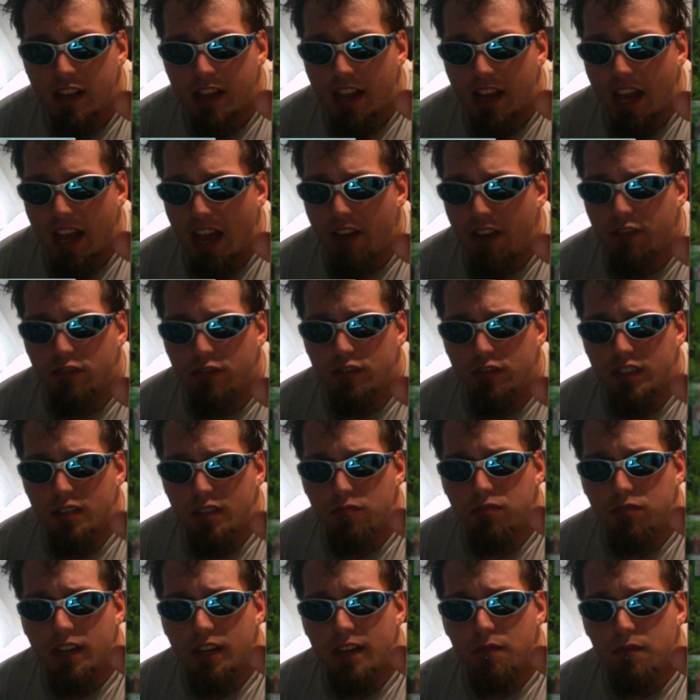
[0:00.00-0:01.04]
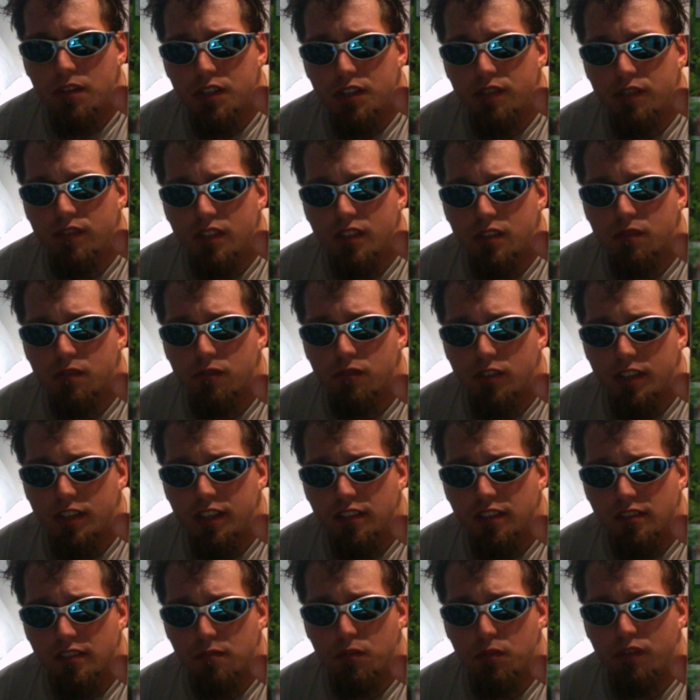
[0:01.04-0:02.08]
Haven't really played much of this one
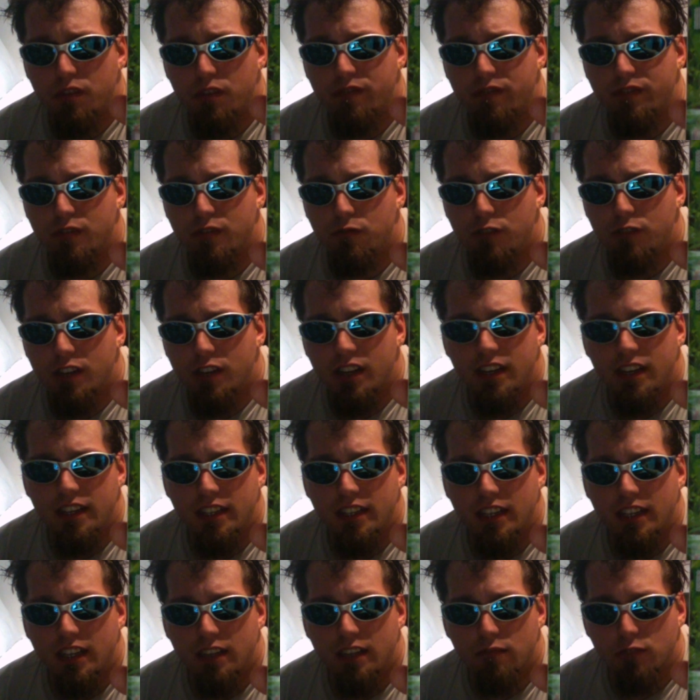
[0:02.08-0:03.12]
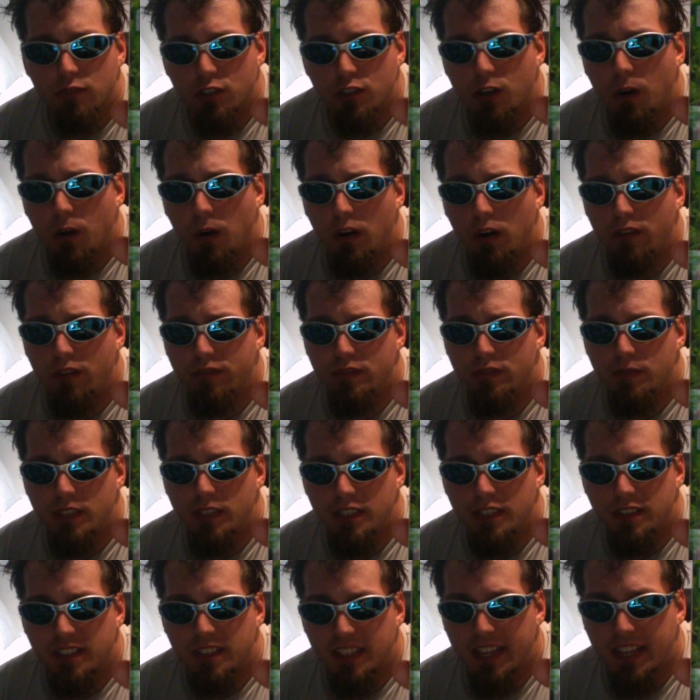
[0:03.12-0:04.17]
either, but from what I recall from
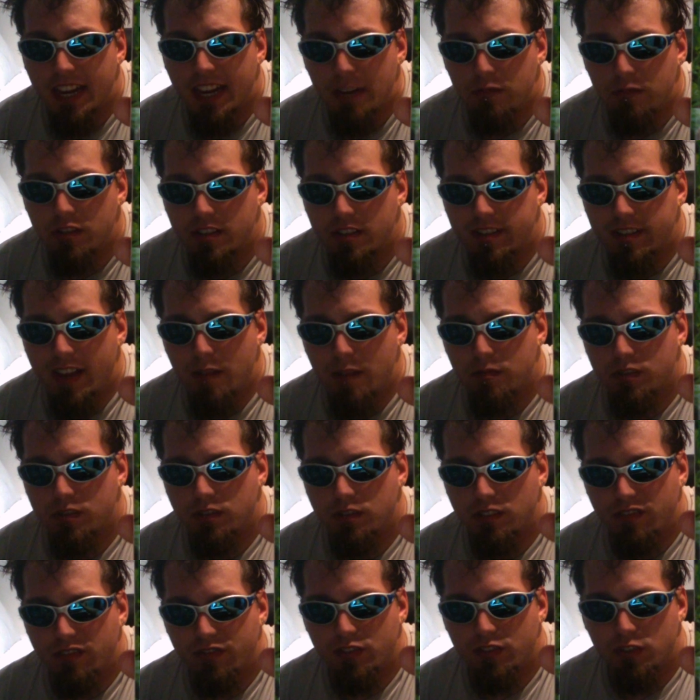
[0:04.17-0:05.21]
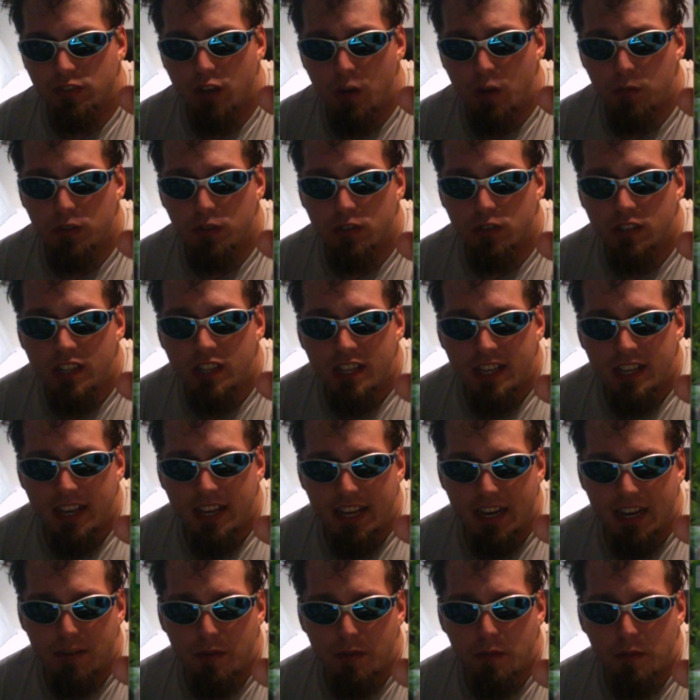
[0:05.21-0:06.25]
it, the game looks absolutely phenomenal.
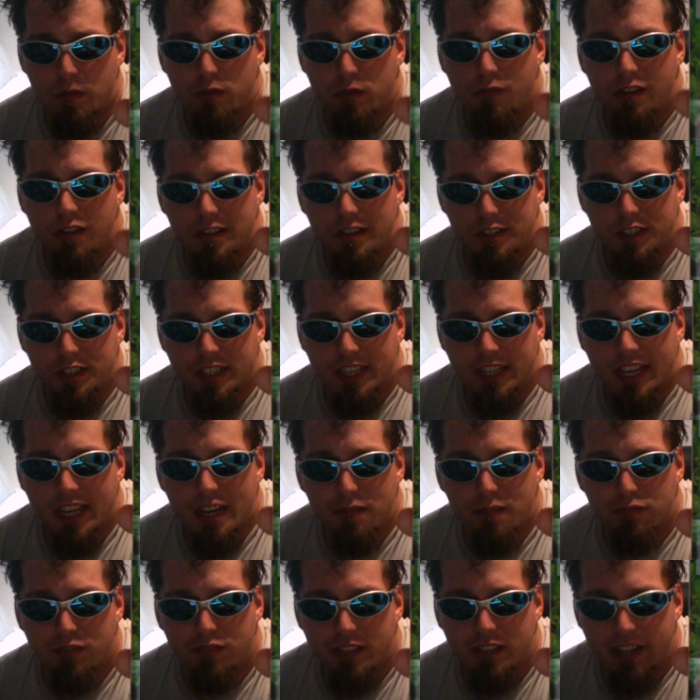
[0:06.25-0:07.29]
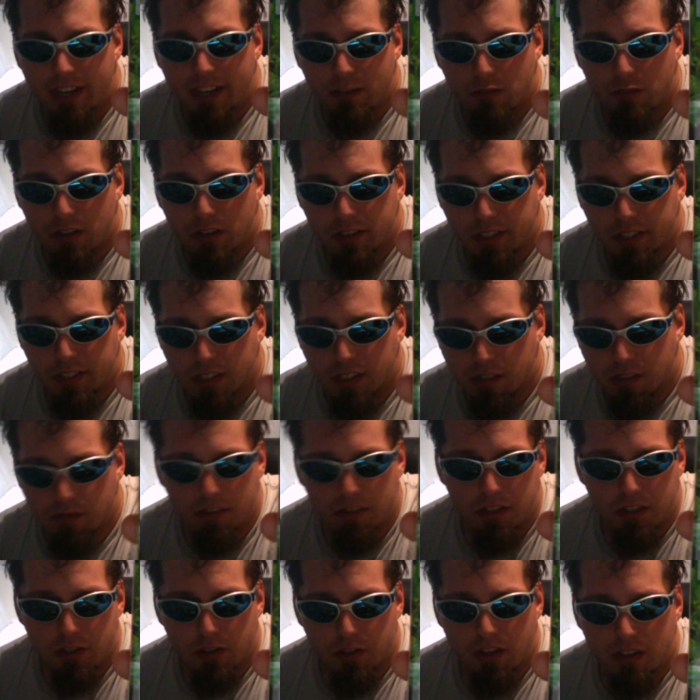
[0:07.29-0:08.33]
And I remember watching gameplay and watching
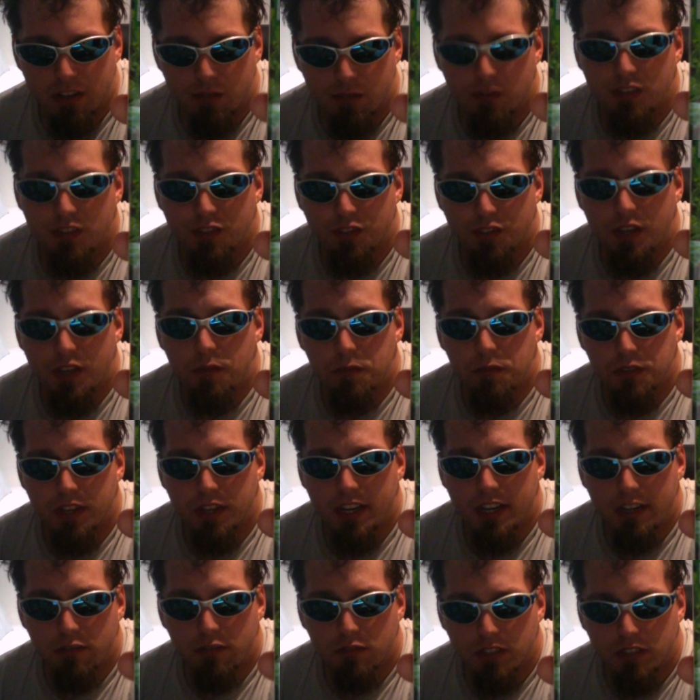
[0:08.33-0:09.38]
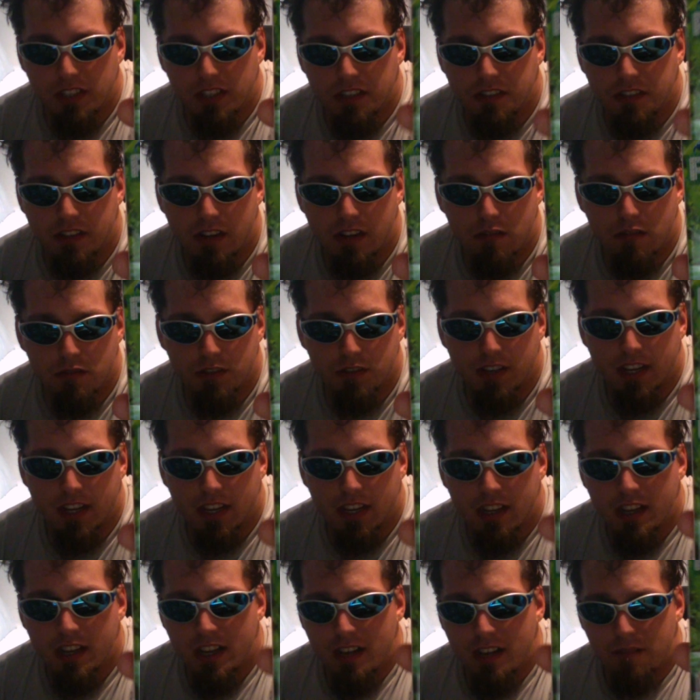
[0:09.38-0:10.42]
screenshots when this game was getting released, and I was like,
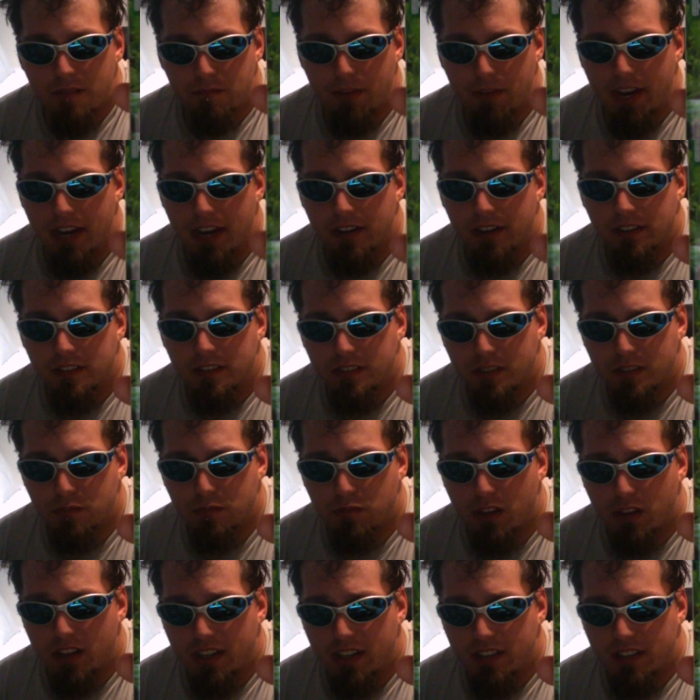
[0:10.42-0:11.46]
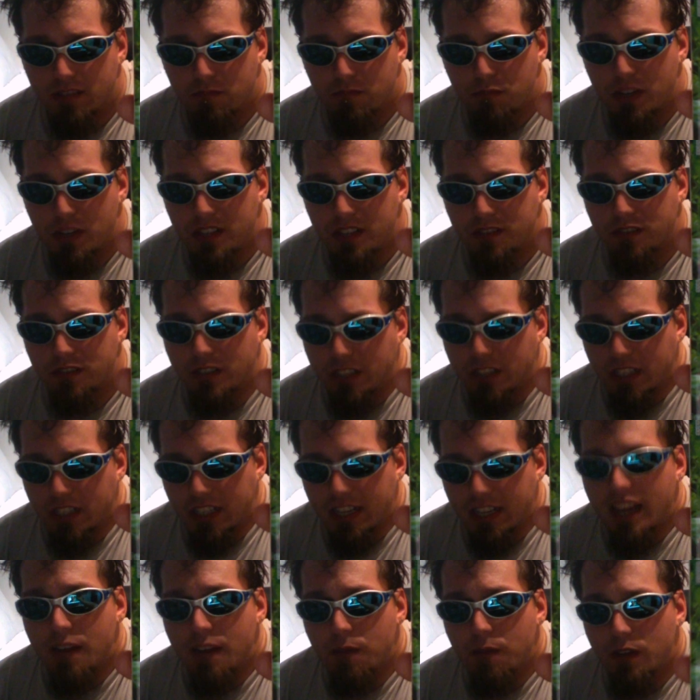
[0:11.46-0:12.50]
man, this is probably the best
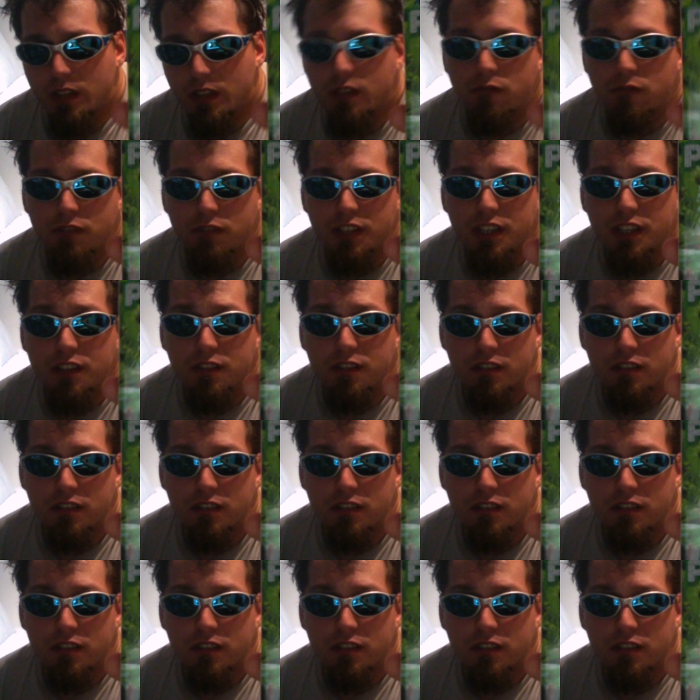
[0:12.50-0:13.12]
looking game on the Wii U.